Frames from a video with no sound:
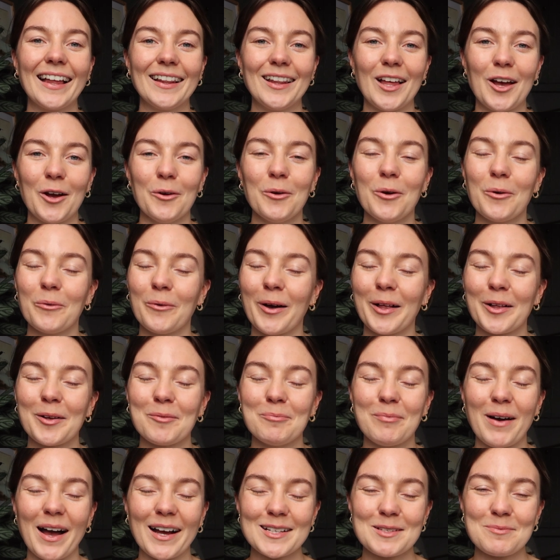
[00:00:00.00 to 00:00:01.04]
Hello,
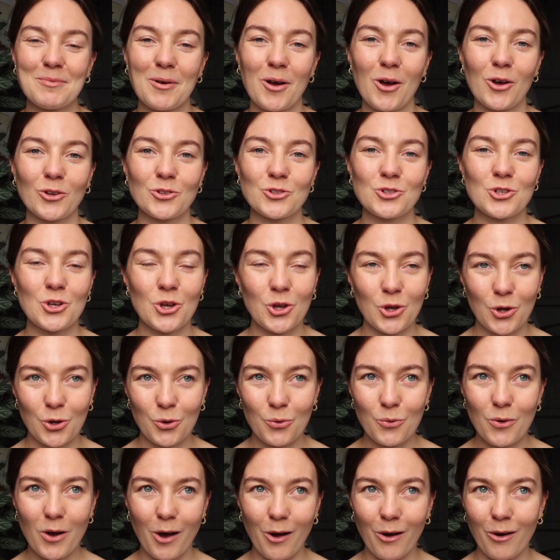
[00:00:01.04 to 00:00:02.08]
welcome back to part
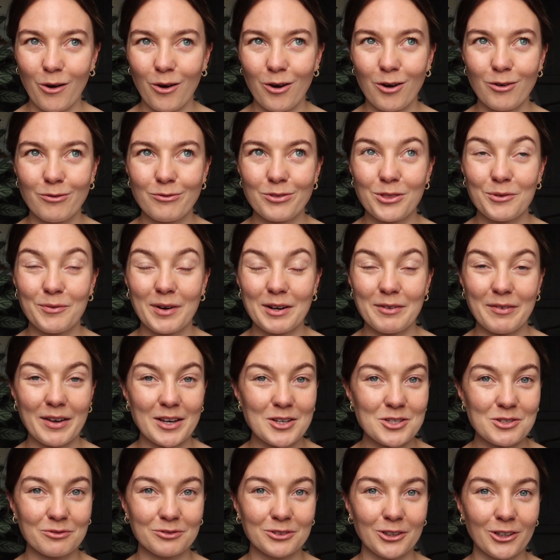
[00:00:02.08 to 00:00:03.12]
2 of the
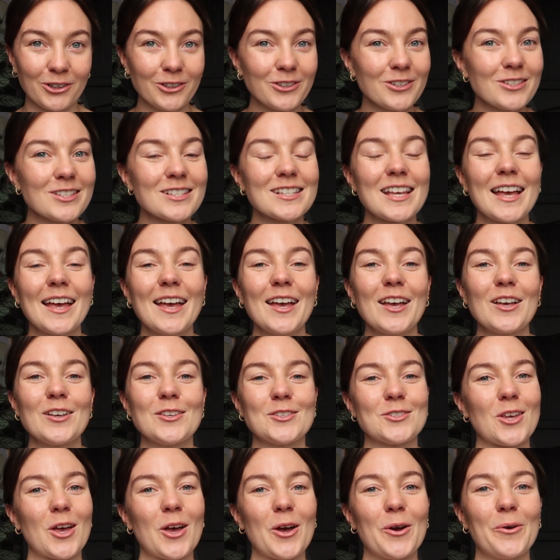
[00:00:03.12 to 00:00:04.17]
renovation vlogs.
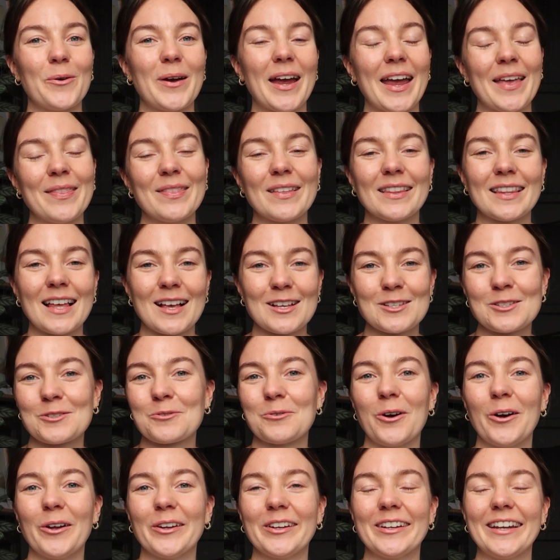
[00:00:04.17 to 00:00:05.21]
So in the last
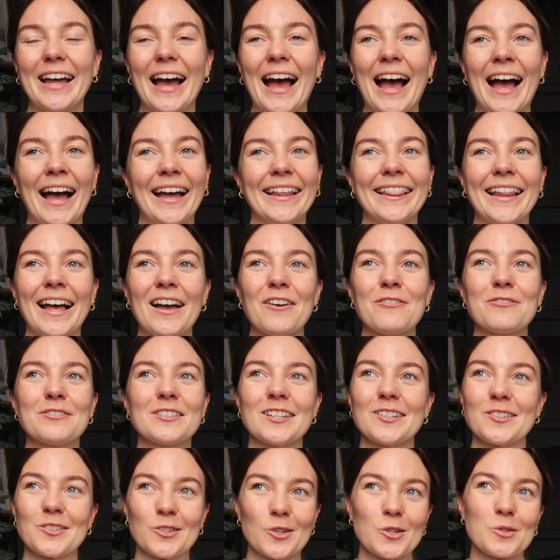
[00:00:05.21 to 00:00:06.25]
one I left
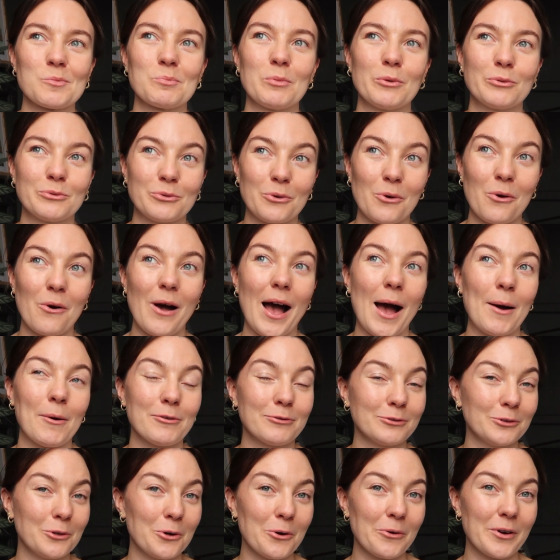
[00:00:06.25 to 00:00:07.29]
it just before our
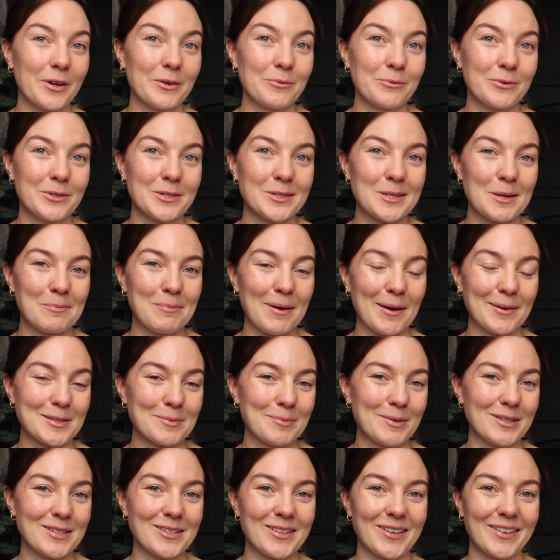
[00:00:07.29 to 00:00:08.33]
flooring was about to
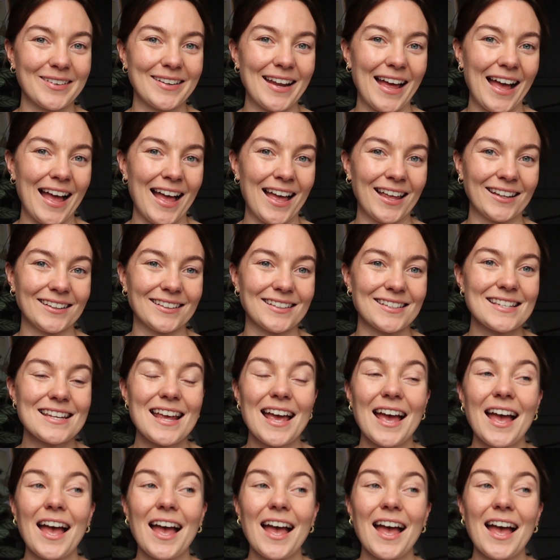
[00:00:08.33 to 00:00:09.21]
be done, and